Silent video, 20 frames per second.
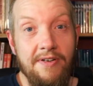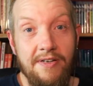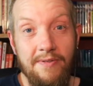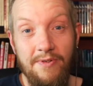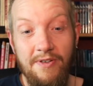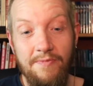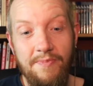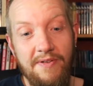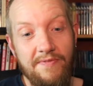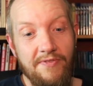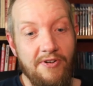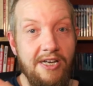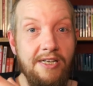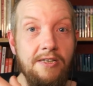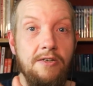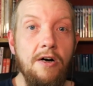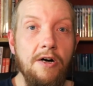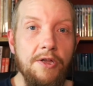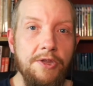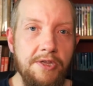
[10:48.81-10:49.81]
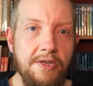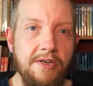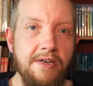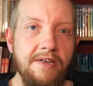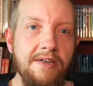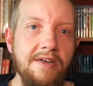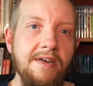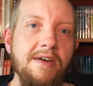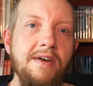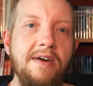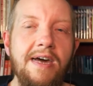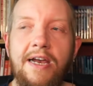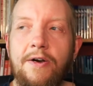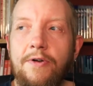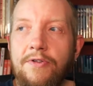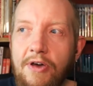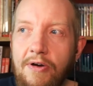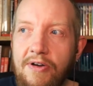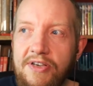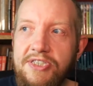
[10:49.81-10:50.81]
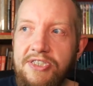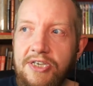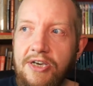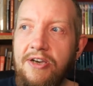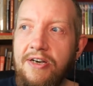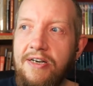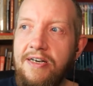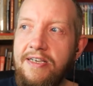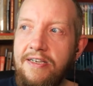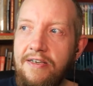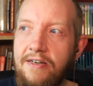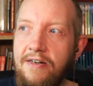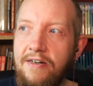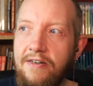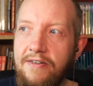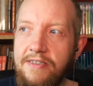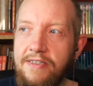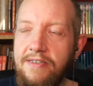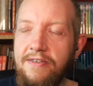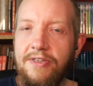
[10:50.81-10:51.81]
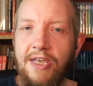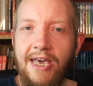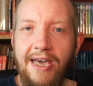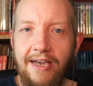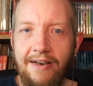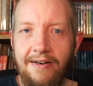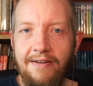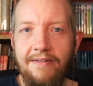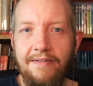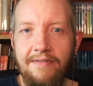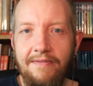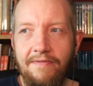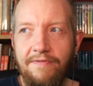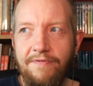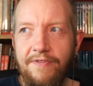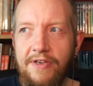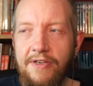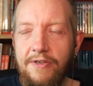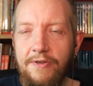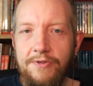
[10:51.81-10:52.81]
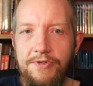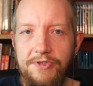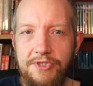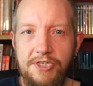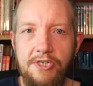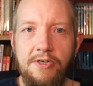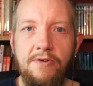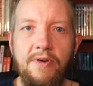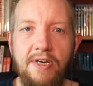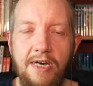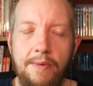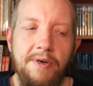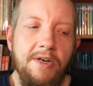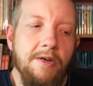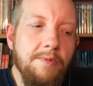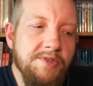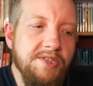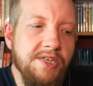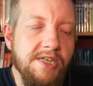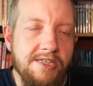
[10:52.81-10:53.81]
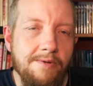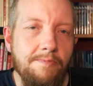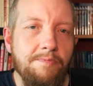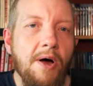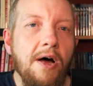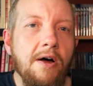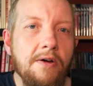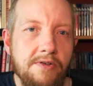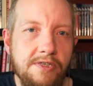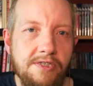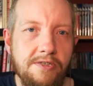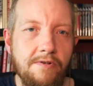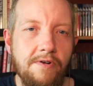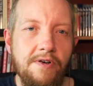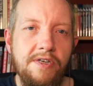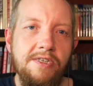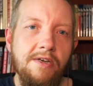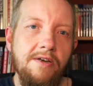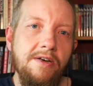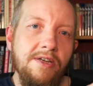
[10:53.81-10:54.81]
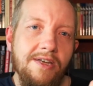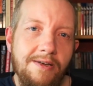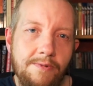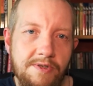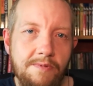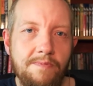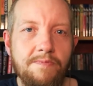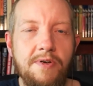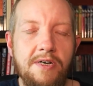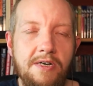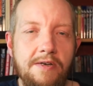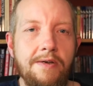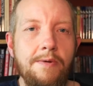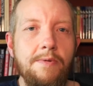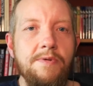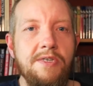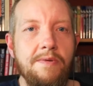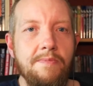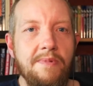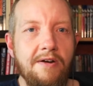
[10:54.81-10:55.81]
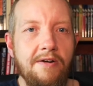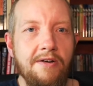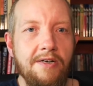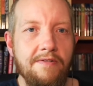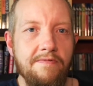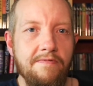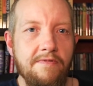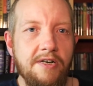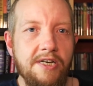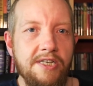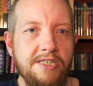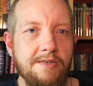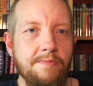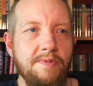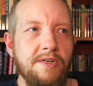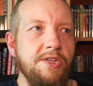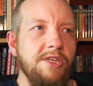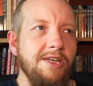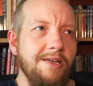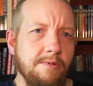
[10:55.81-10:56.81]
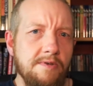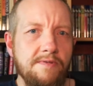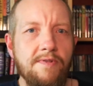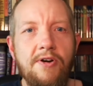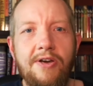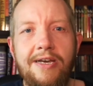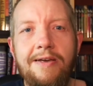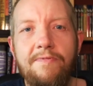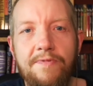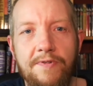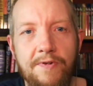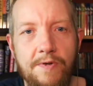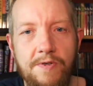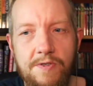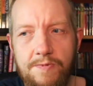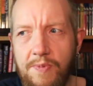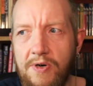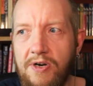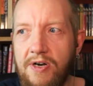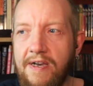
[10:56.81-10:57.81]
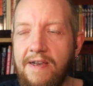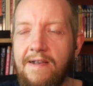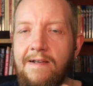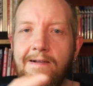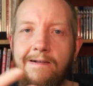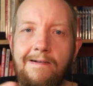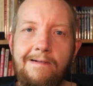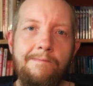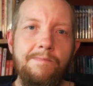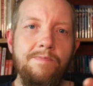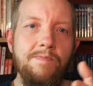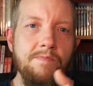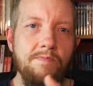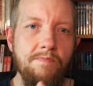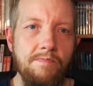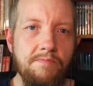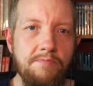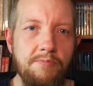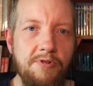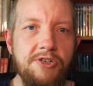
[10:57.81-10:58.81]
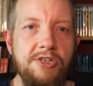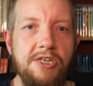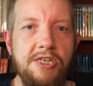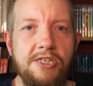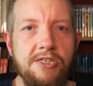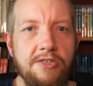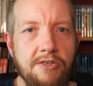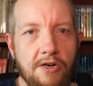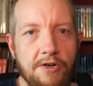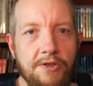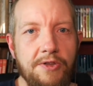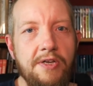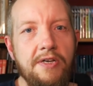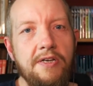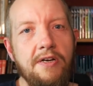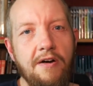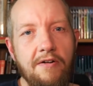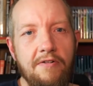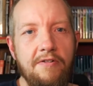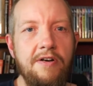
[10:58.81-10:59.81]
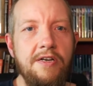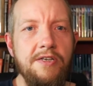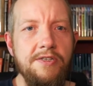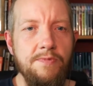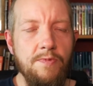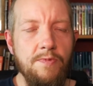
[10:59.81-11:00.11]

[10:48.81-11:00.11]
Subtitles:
It would have been very gothic, and although it's certainly got that feel to it, I mean, obviously it's a Poe story, so and he was an American writer, but I think he was very influenced by British gothic horror as